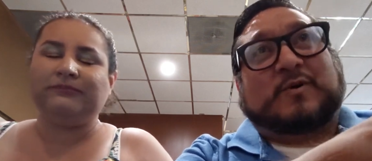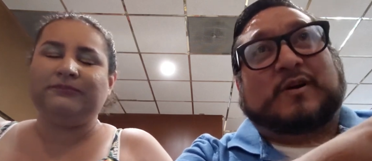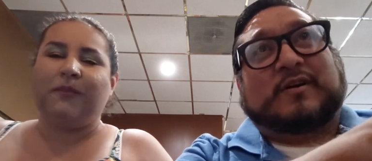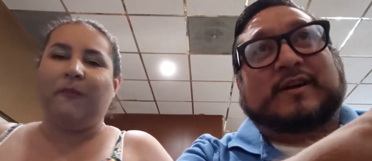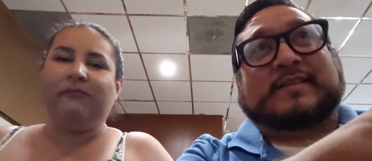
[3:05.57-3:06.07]

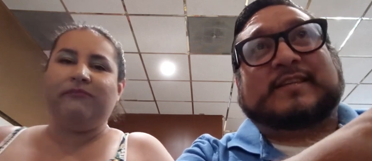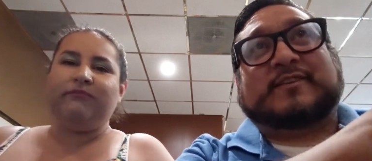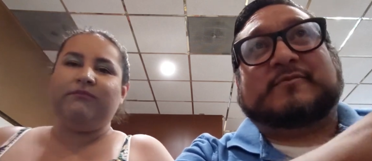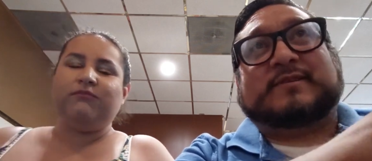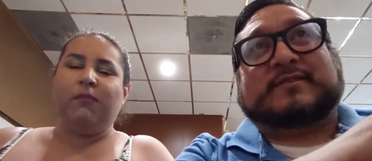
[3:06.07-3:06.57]
Speaker 1: Well, I
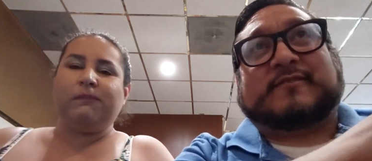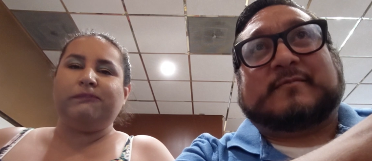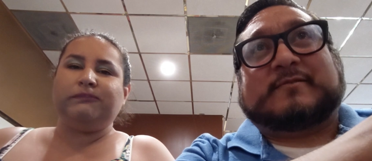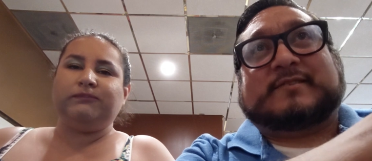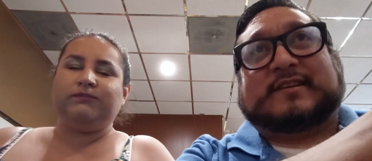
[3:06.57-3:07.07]
think you would
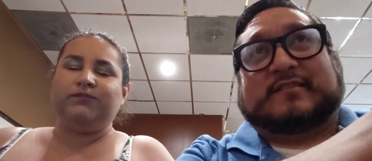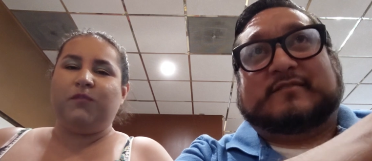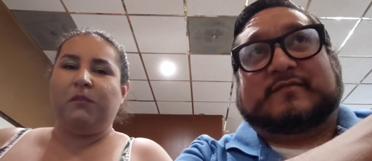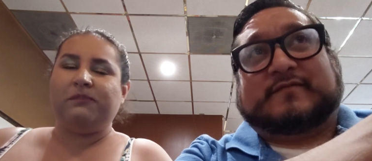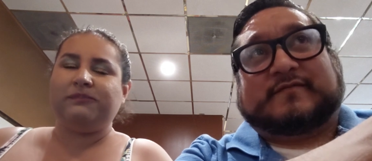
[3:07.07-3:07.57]
describe
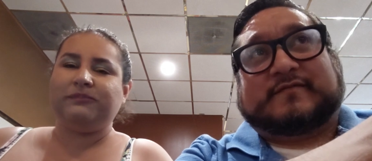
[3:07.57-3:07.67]
yourself